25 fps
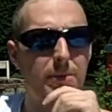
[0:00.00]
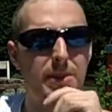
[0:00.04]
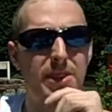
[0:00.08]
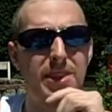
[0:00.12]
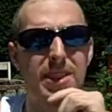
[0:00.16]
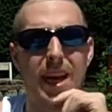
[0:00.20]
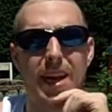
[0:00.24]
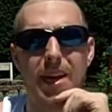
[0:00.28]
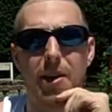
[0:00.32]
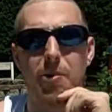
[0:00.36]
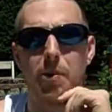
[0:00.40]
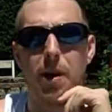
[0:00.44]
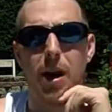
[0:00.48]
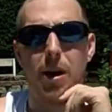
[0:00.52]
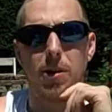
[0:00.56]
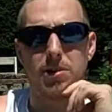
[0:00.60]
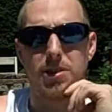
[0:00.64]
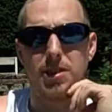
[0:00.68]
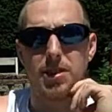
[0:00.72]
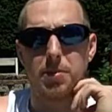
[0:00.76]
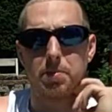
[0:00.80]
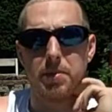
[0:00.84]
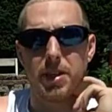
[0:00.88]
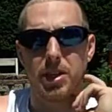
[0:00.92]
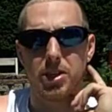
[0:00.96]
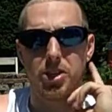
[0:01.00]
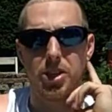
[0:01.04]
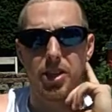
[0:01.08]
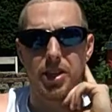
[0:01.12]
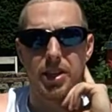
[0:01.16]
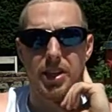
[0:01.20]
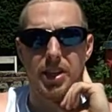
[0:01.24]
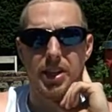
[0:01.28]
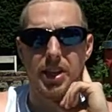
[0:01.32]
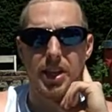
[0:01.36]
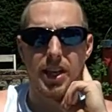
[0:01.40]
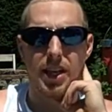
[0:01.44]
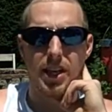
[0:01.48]
Second round
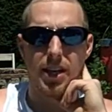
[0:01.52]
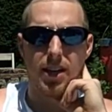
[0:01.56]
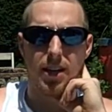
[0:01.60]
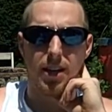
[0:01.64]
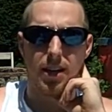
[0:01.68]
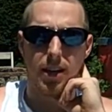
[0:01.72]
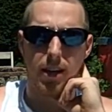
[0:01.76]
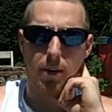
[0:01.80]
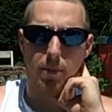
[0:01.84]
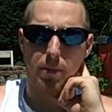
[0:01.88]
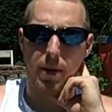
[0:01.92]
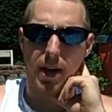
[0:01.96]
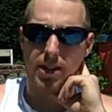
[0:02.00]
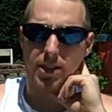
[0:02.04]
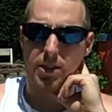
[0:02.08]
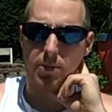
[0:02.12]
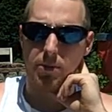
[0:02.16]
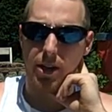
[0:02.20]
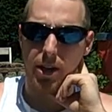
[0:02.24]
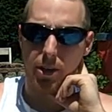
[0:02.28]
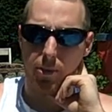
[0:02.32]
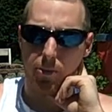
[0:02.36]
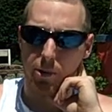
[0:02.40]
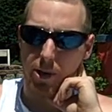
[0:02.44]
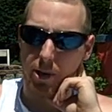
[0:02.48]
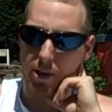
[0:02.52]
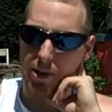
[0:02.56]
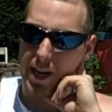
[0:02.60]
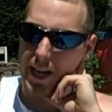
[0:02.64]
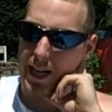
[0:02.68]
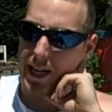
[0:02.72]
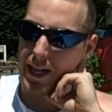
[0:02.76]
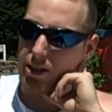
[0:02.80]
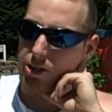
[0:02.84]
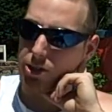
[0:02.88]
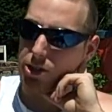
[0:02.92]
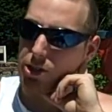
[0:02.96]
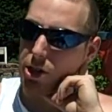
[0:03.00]
submission, possibly a rear
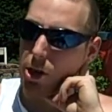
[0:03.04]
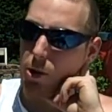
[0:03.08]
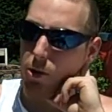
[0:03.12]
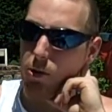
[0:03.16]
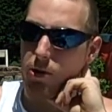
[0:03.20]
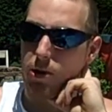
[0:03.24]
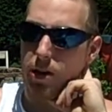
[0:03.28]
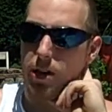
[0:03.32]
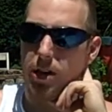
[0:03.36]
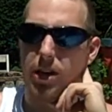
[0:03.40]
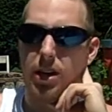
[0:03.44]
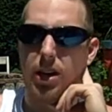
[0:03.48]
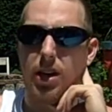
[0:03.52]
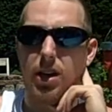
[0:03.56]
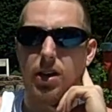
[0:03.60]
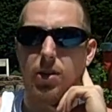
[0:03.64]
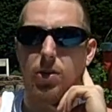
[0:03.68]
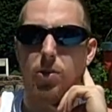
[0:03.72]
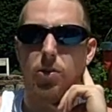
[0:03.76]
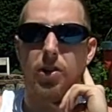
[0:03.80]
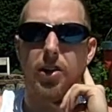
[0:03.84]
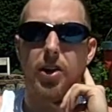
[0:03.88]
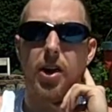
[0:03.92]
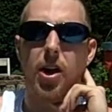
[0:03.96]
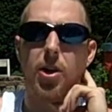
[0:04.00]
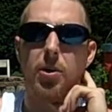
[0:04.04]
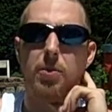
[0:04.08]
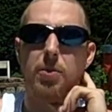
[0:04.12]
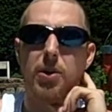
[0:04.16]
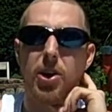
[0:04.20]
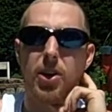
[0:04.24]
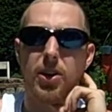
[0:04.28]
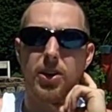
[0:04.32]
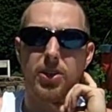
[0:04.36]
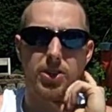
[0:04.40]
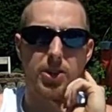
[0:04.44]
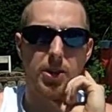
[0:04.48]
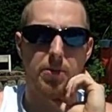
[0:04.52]
naked choke or an arm
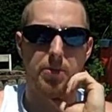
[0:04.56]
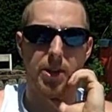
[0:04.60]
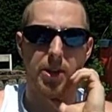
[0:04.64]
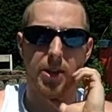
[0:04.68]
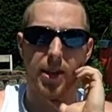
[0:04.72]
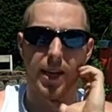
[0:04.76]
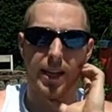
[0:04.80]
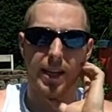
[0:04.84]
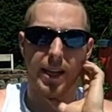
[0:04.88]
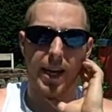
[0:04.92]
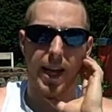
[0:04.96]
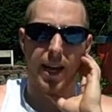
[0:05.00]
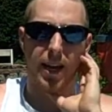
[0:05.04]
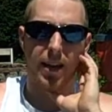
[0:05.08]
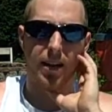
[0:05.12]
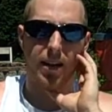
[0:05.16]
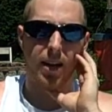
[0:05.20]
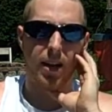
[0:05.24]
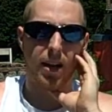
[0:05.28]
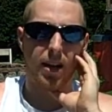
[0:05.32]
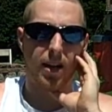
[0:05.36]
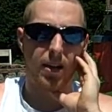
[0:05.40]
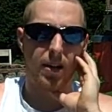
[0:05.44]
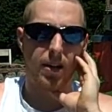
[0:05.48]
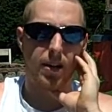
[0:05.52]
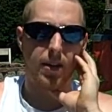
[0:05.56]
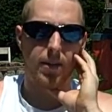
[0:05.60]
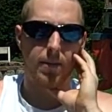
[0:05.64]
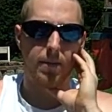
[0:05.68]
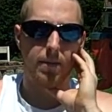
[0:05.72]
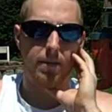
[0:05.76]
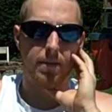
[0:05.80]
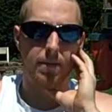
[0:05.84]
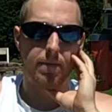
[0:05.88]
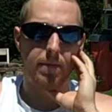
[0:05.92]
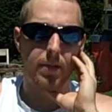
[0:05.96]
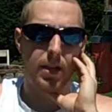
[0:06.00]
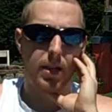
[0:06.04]
bar or something like that.
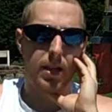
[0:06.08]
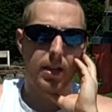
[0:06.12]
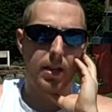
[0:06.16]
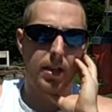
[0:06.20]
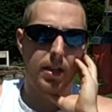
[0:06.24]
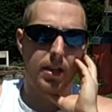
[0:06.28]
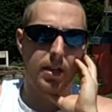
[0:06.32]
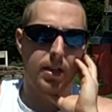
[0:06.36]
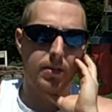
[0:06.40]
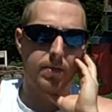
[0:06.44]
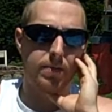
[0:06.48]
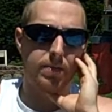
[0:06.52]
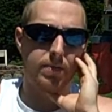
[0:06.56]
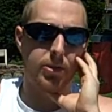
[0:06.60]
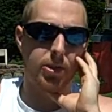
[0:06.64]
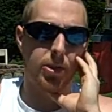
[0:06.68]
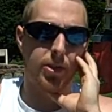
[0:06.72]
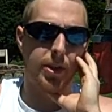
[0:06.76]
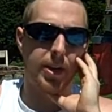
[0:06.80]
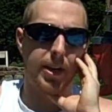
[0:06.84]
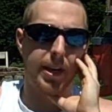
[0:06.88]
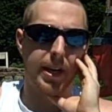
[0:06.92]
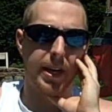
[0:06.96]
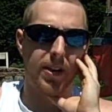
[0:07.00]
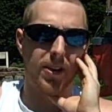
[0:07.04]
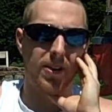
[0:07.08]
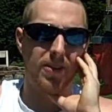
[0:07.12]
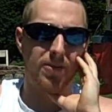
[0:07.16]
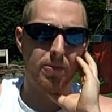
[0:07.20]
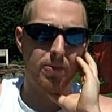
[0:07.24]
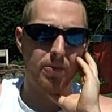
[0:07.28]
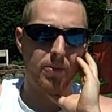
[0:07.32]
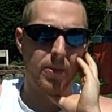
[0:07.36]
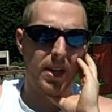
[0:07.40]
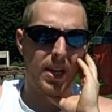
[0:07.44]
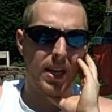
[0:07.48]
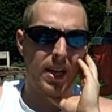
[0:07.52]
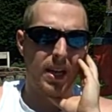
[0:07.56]
So there you
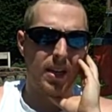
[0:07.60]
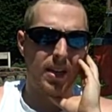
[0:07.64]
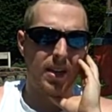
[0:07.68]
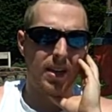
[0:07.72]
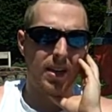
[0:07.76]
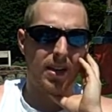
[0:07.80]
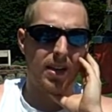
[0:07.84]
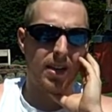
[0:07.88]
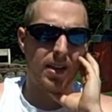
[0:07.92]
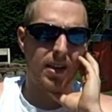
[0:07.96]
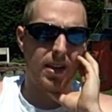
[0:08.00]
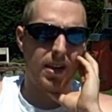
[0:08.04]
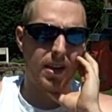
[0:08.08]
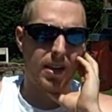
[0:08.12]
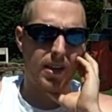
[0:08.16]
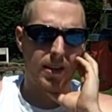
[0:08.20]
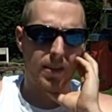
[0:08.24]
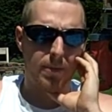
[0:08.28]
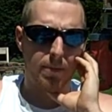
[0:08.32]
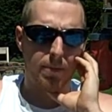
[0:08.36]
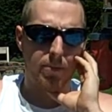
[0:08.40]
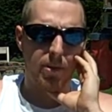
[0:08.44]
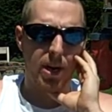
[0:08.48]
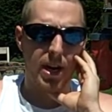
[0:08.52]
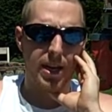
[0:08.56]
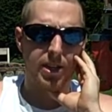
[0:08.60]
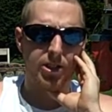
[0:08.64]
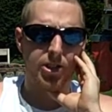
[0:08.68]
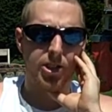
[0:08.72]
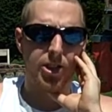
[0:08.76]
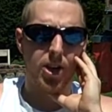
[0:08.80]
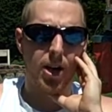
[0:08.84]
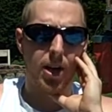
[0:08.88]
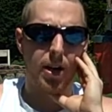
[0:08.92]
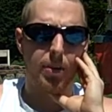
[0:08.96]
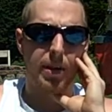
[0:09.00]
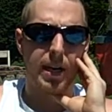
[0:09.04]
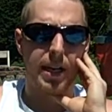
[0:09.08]
go. Brandon
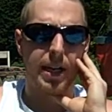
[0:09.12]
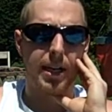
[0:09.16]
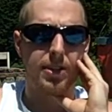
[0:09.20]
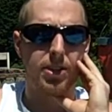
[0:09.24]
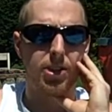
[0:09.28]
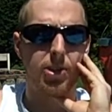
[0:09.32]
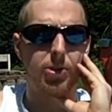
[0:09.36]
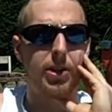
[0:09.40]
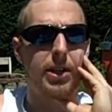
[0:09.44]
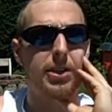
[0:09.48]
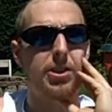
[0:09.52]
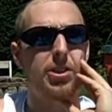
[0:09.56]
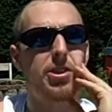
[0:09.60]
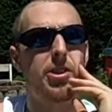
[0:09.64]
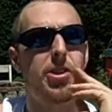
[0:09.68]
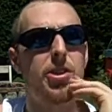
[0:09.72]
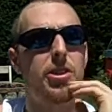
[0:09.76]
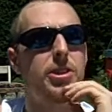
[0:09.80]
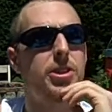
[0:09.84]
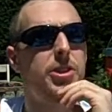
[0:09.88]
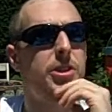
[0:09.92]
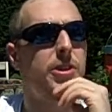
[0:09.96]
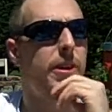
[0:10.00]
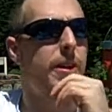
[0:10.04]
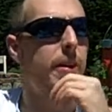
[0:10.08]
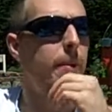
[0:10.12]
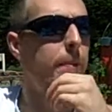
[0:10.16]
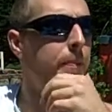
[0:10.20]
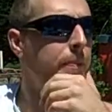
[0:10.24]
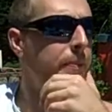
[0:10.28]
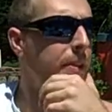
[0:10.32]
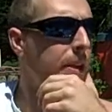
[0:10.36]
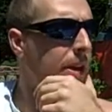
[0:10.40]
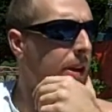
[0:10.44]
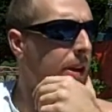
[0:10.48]
Schaub against Chris Tercher.